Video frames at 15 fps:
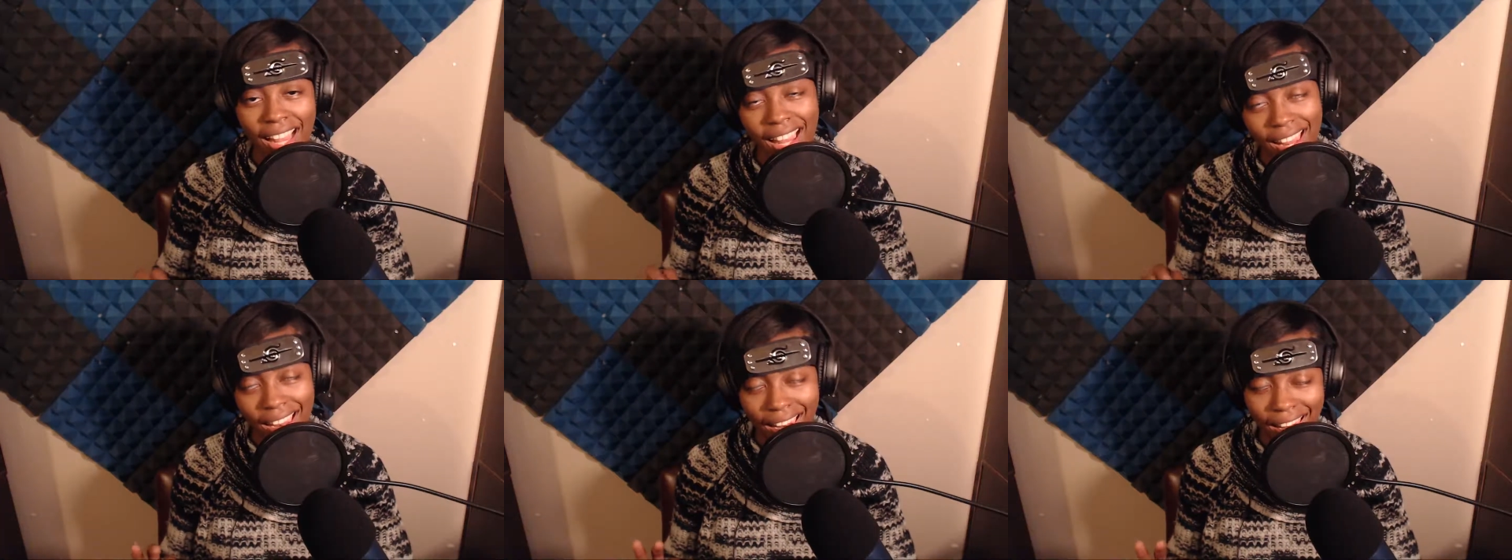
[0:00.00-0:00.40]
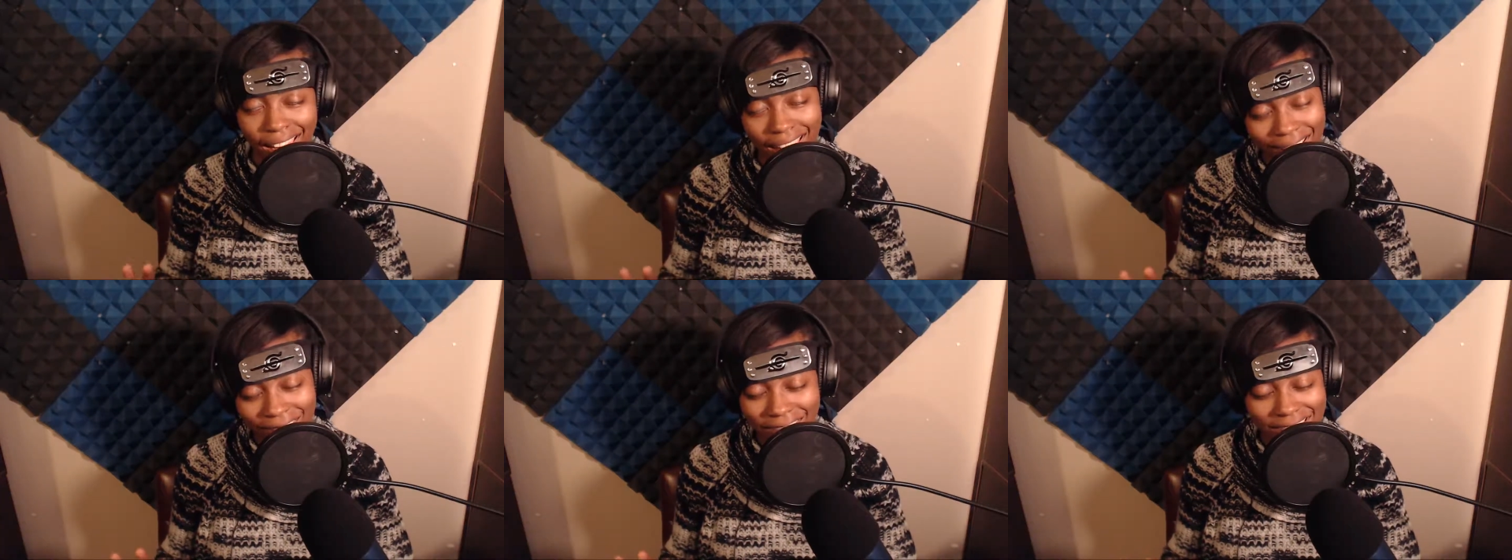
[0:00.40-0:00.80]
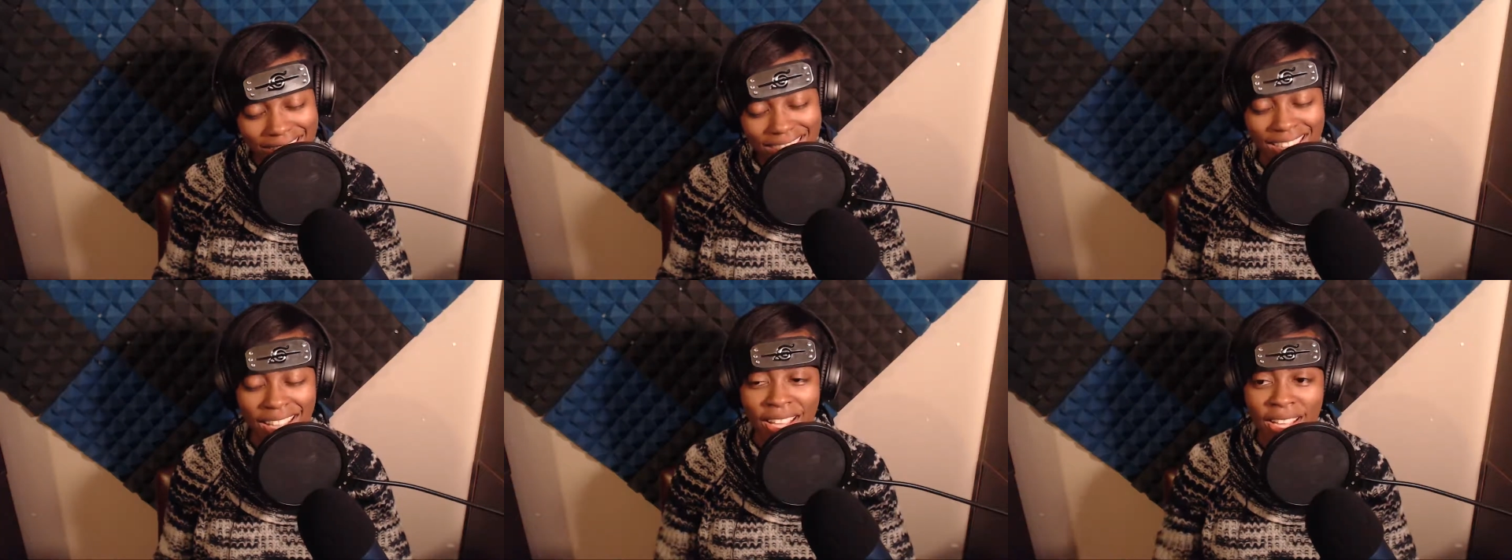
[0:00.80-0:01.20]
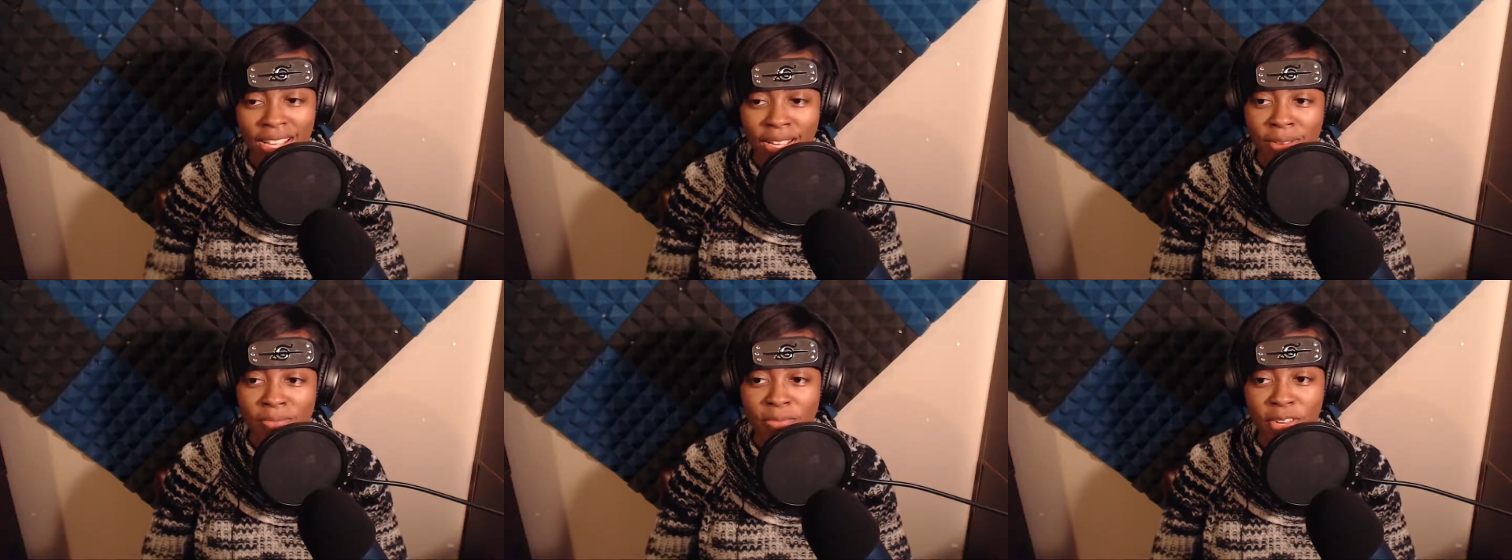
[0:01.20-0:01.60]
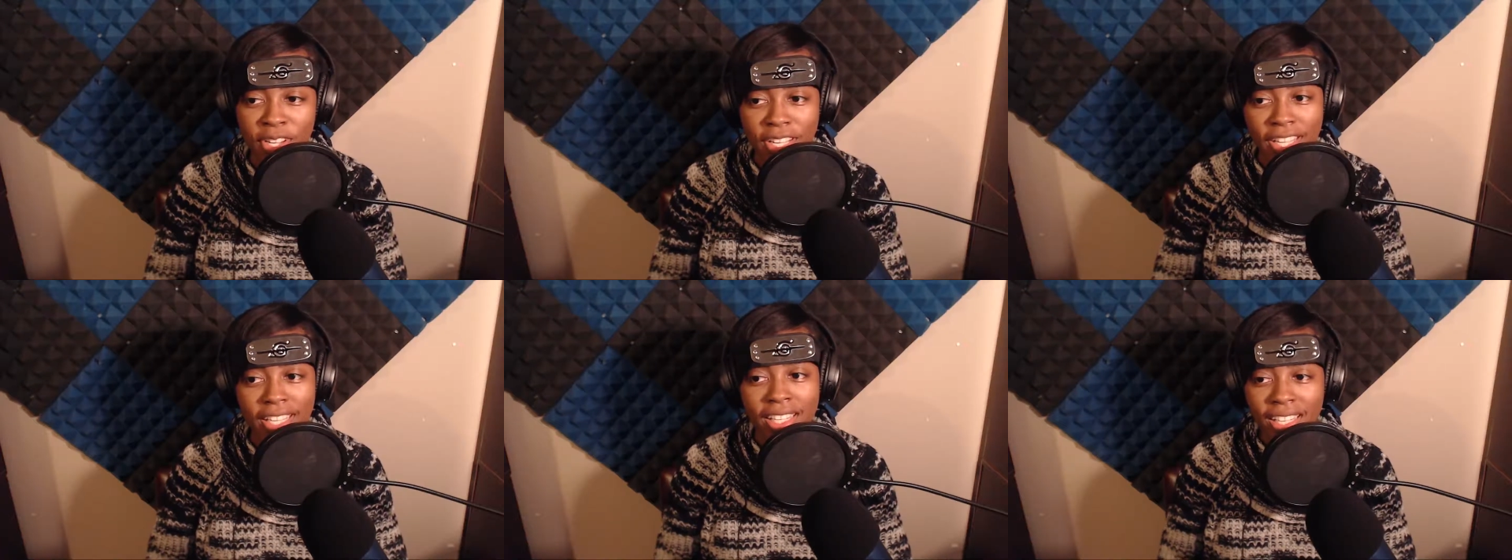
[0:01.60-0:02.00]
Love it.
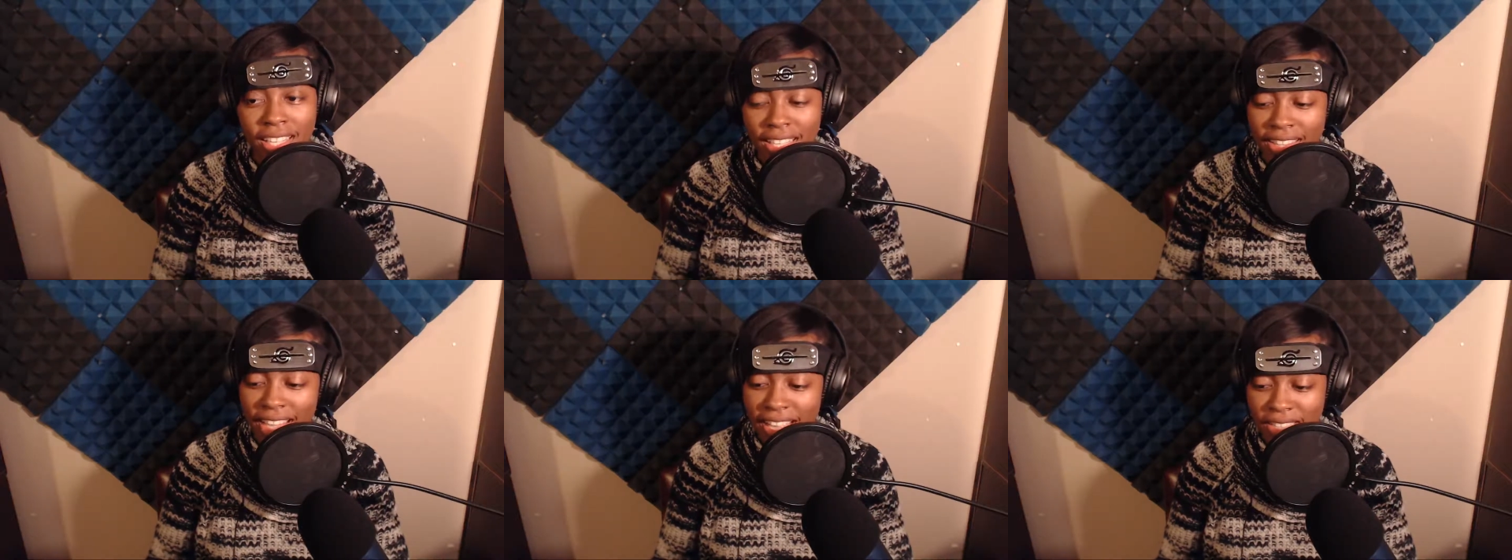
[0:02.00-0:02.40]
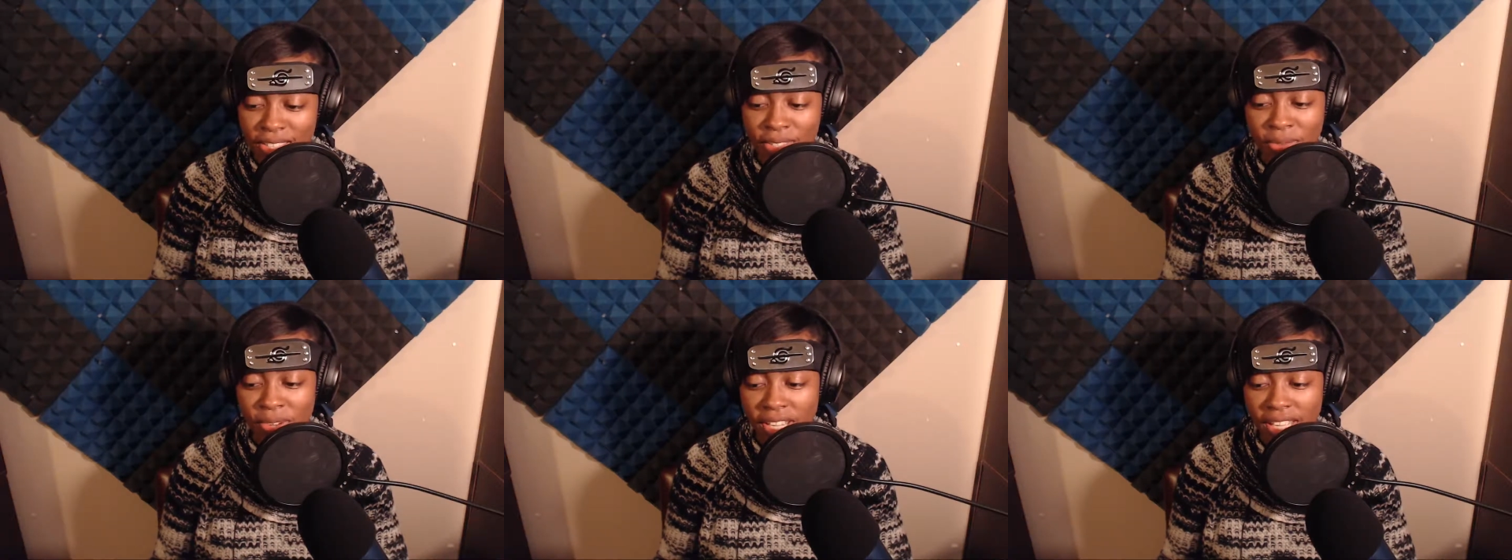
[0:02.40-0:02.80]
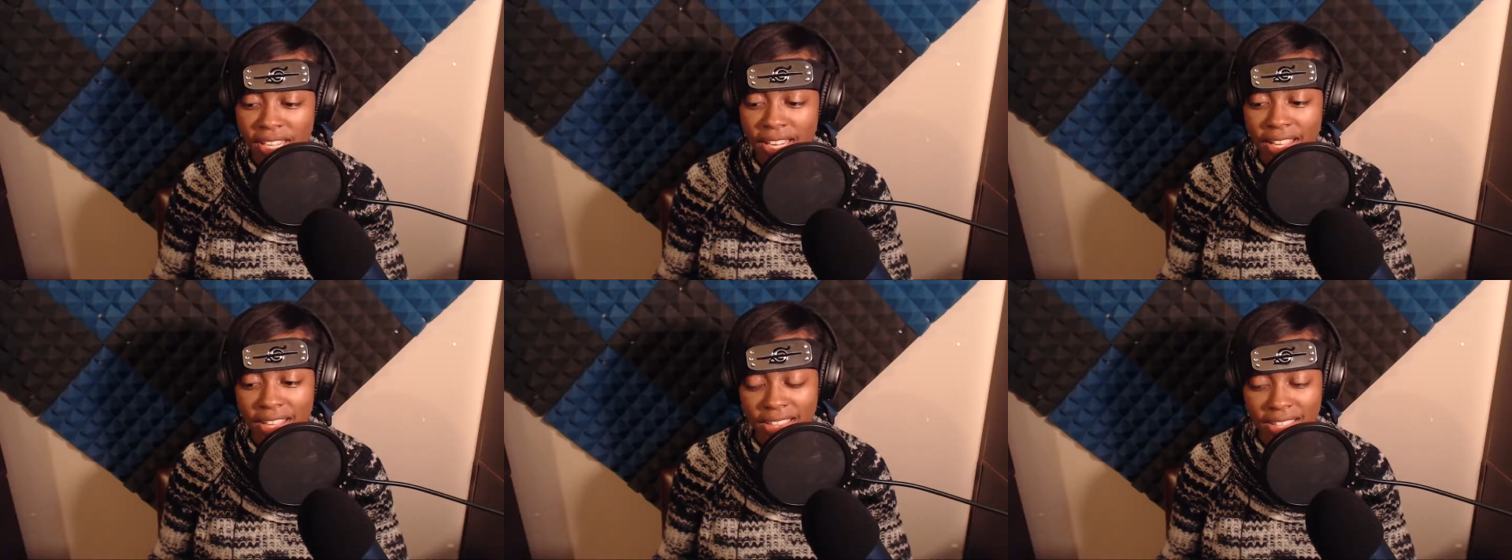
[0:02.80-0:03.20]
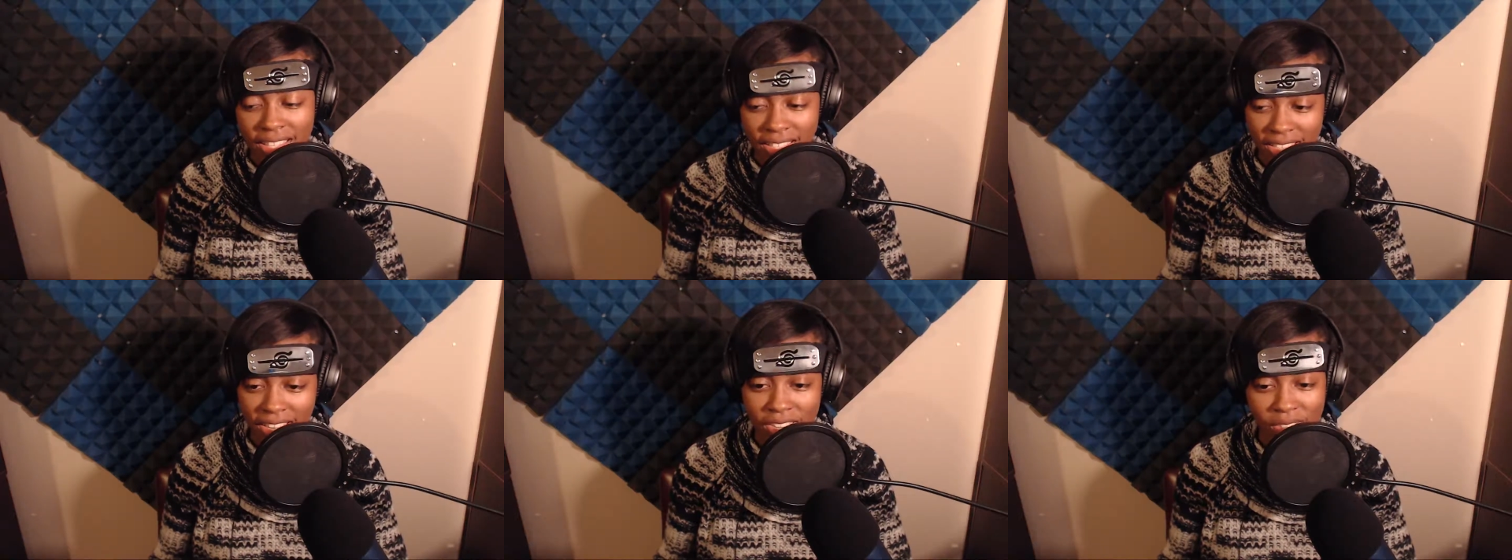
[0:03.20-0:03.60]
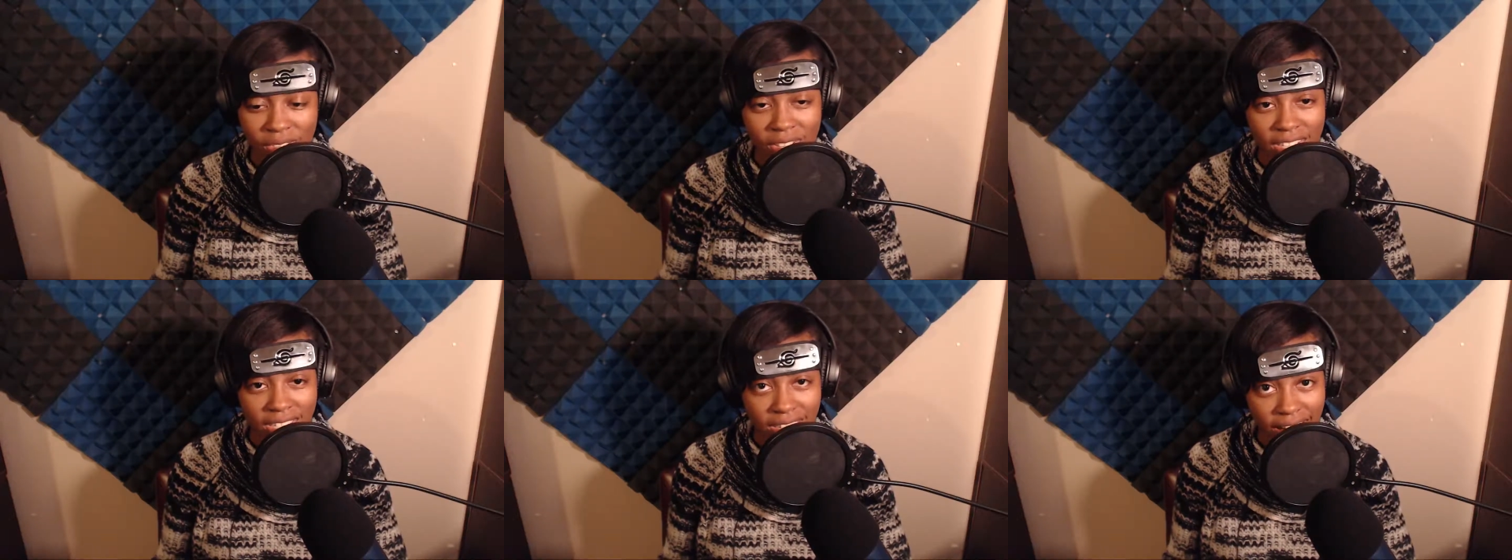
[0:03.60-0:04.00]
But that's what the schedule
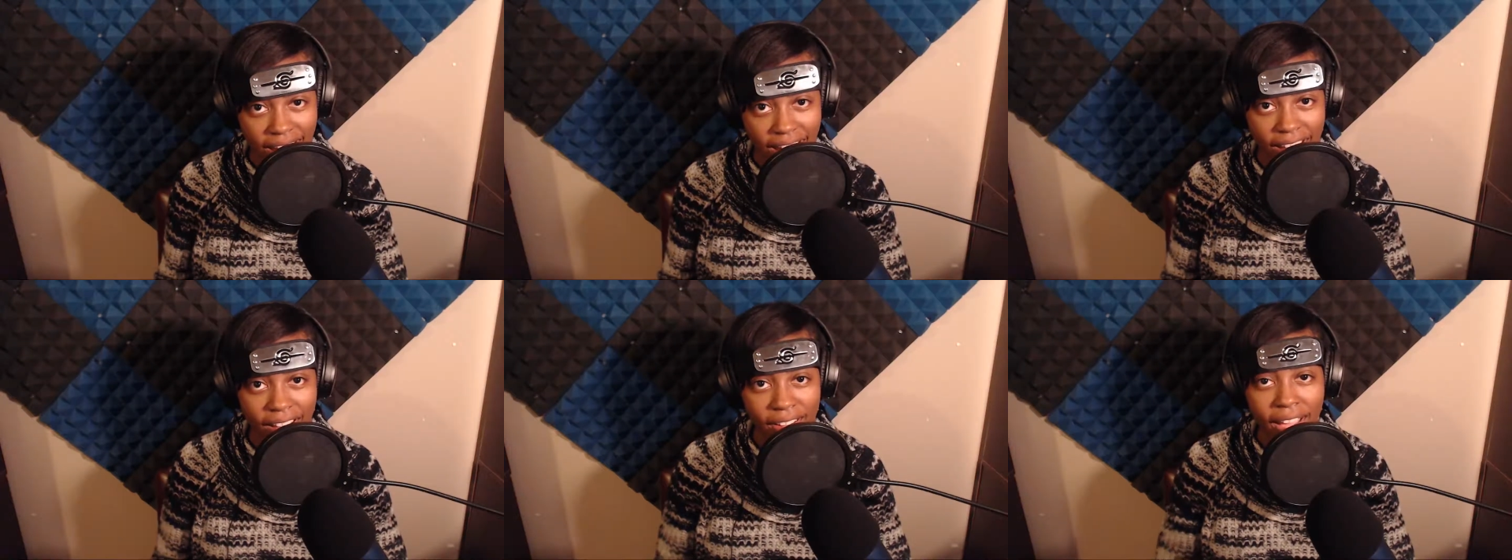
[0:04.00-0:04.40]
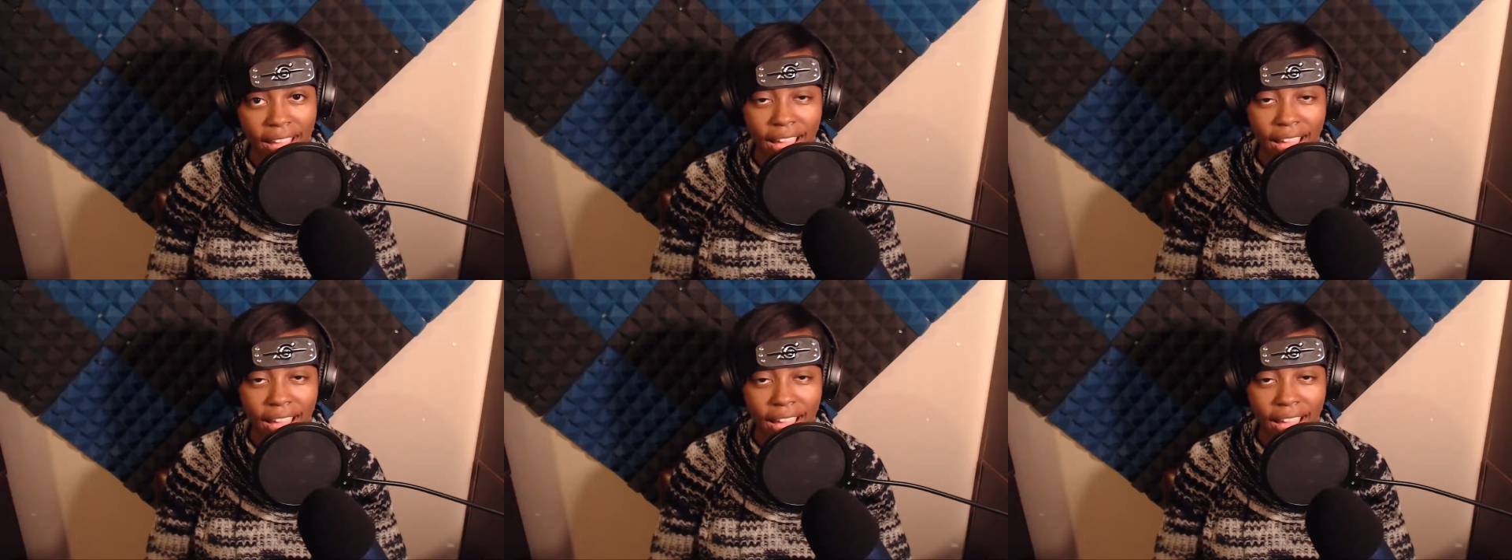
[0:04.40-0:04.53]
is now.